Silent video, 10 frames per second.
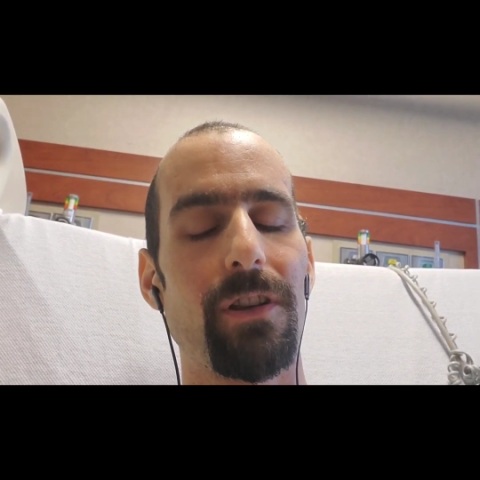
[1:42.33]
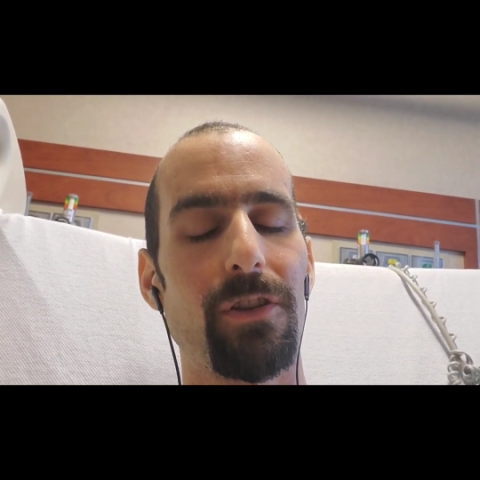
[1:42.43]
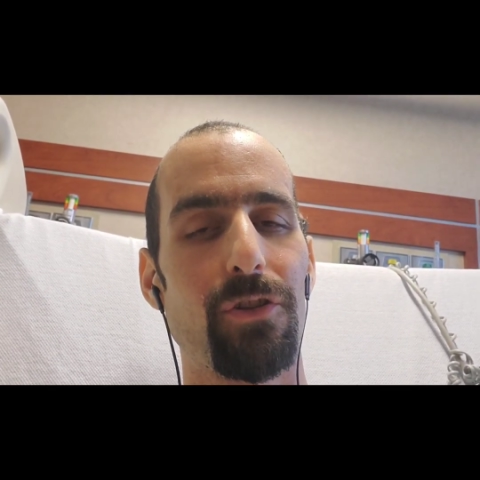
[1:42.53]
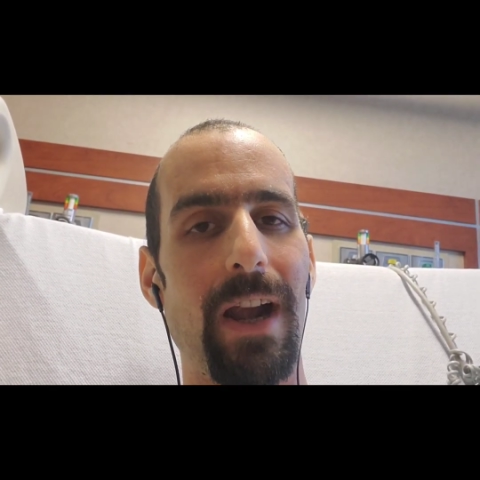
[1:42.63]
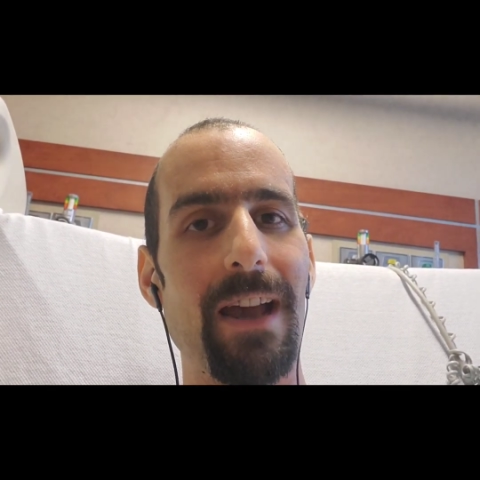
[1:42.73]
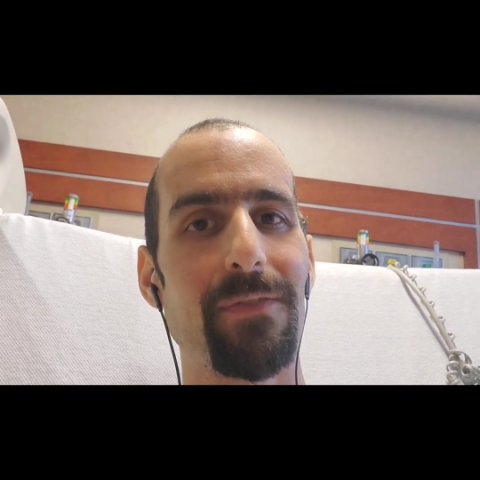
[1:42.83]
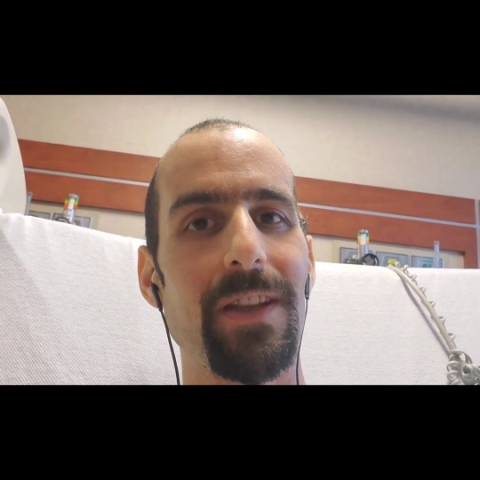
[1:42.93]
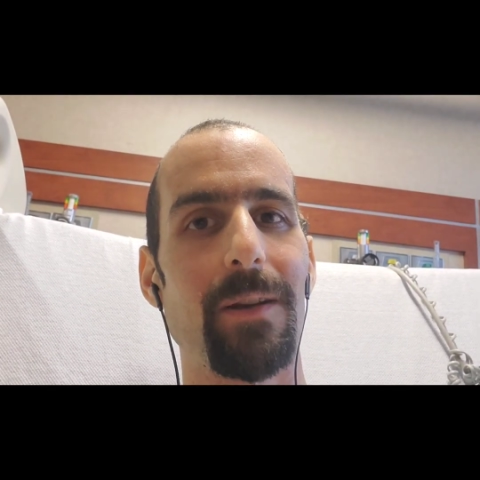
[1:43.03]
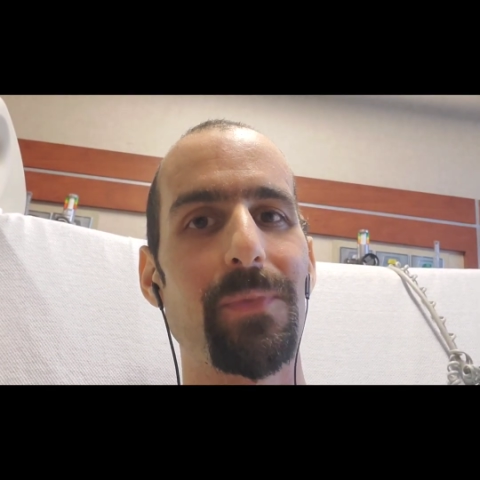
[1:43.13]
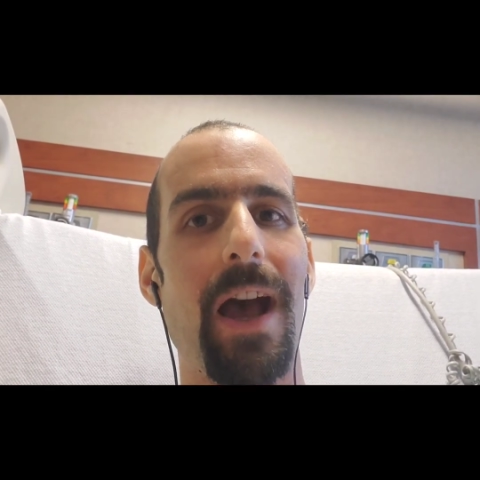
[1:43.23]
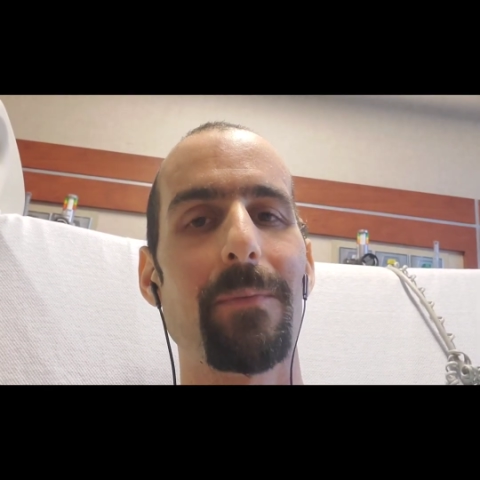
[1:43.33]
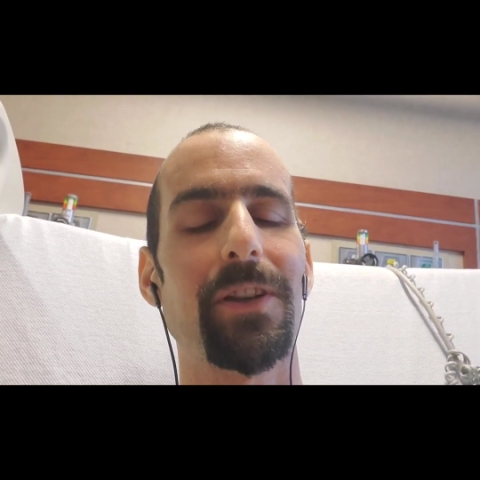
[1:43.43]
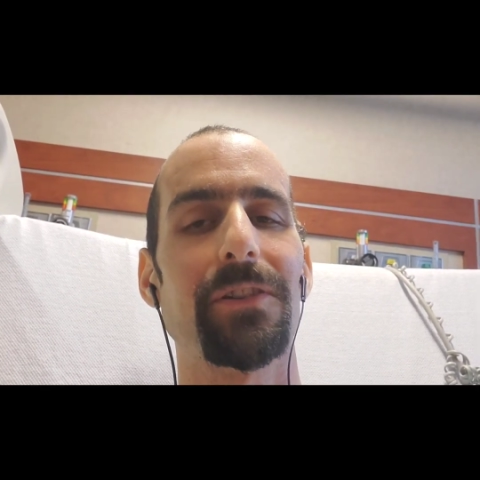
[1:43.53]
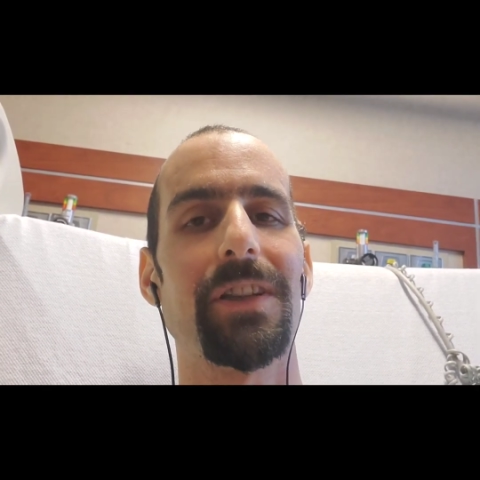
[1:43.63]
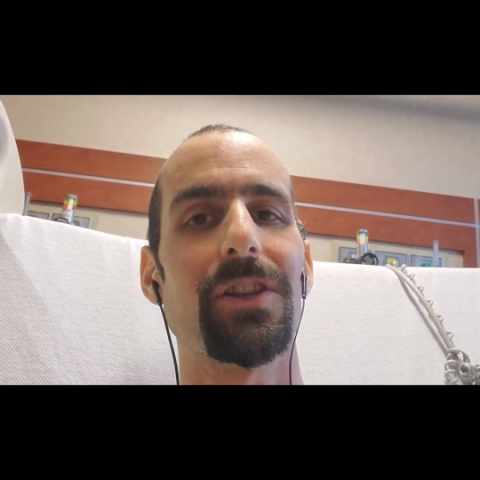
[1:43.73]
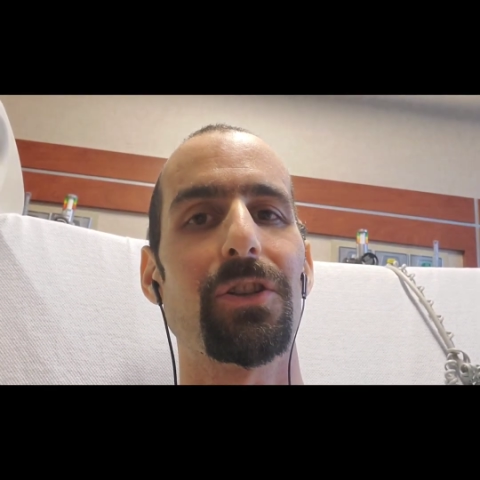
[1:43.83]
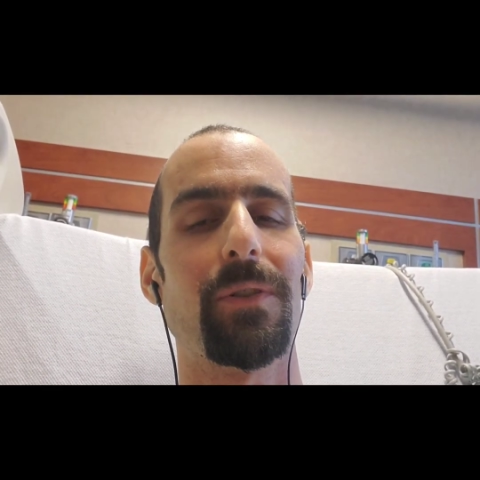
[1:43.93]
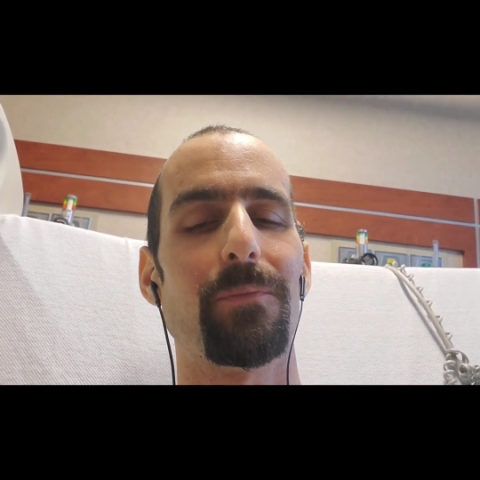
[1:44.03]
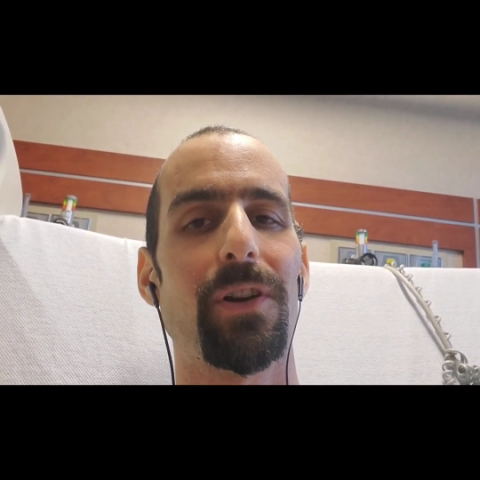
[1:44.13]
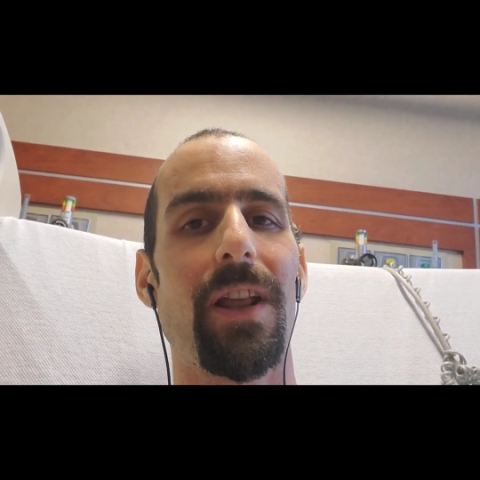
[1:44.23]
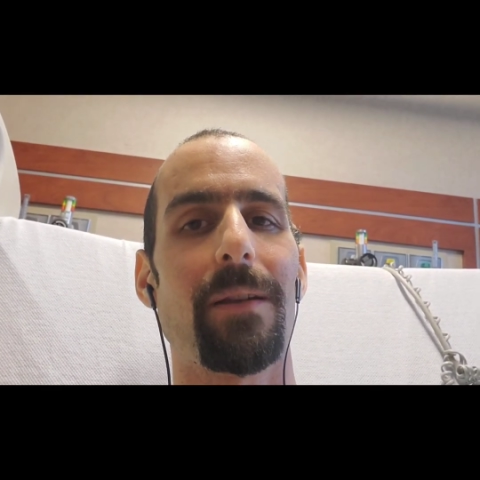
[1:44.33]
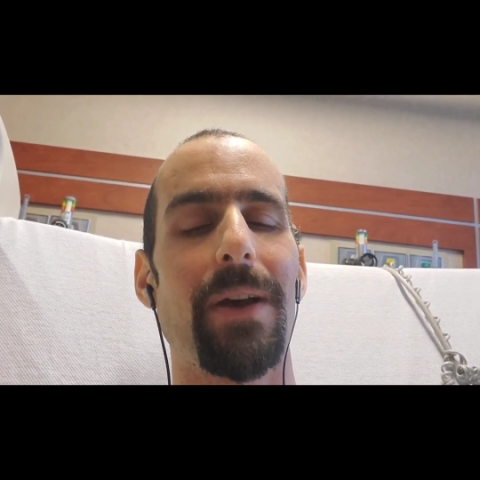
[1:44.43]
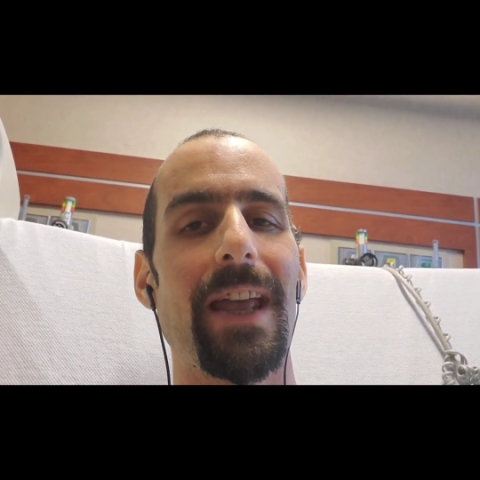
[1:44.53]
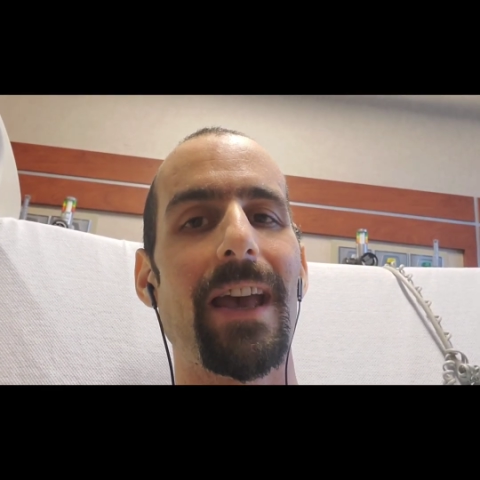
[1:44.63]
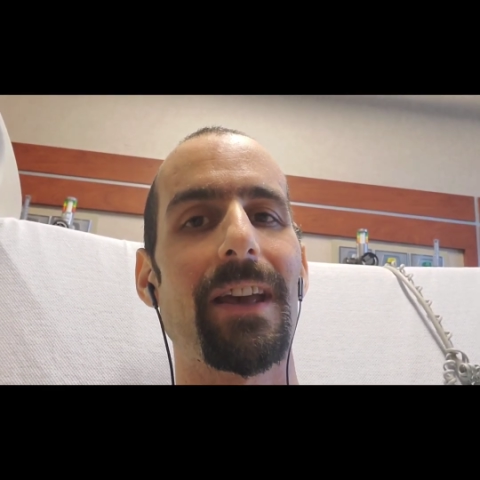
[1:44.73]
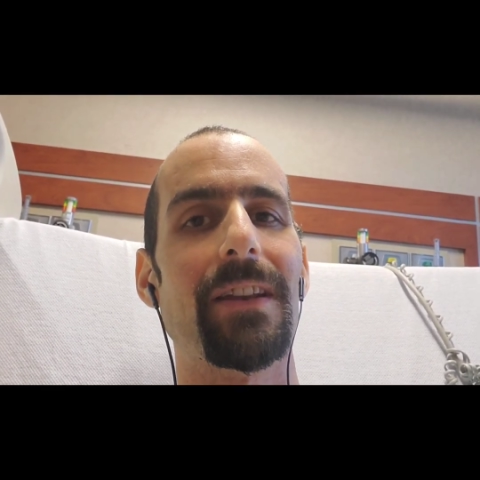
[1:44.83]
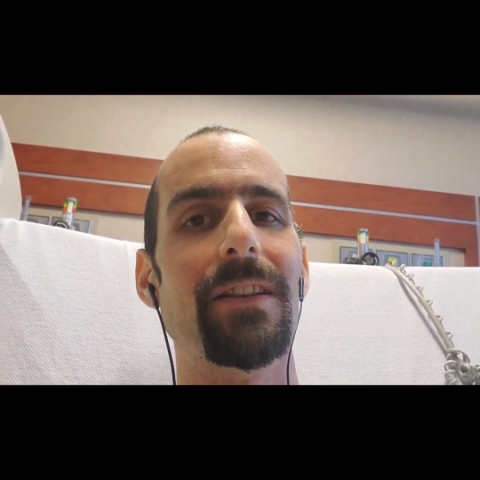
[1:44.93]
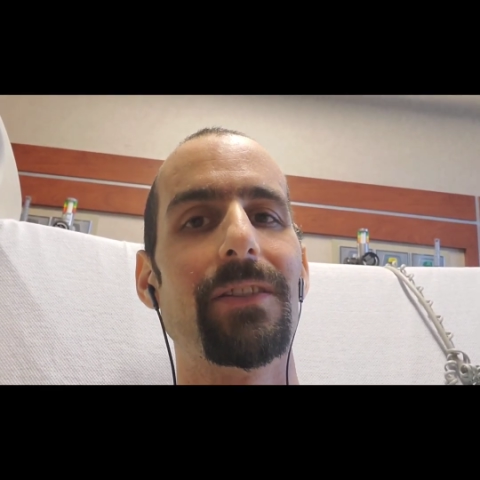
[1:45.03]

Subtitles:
graft abdominal tissue and put on my head.